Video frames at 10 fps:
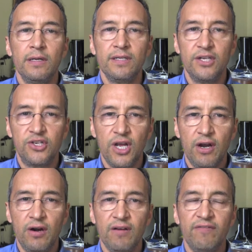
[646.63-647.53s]

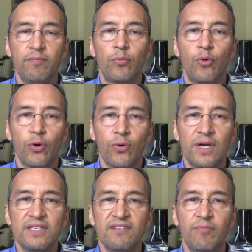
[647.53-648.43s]
degenerative,
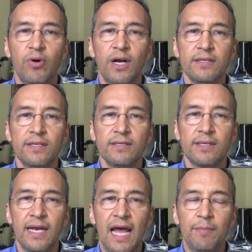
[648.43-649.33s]
progressive process
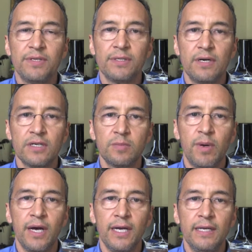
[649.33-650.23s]
that happens in our
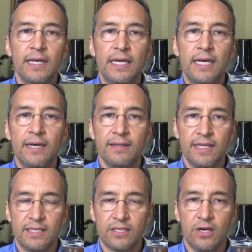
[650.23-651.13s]
spine
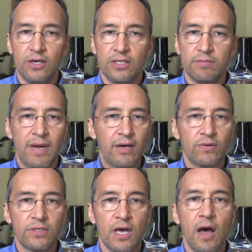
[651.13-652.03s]
that starts
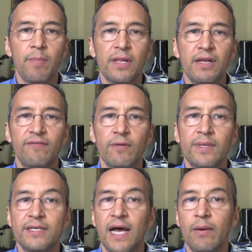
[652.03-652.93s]
microscopically from the
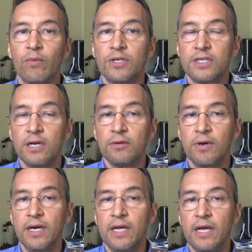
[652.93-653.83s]
time we're
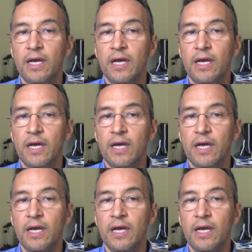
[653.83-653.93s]
children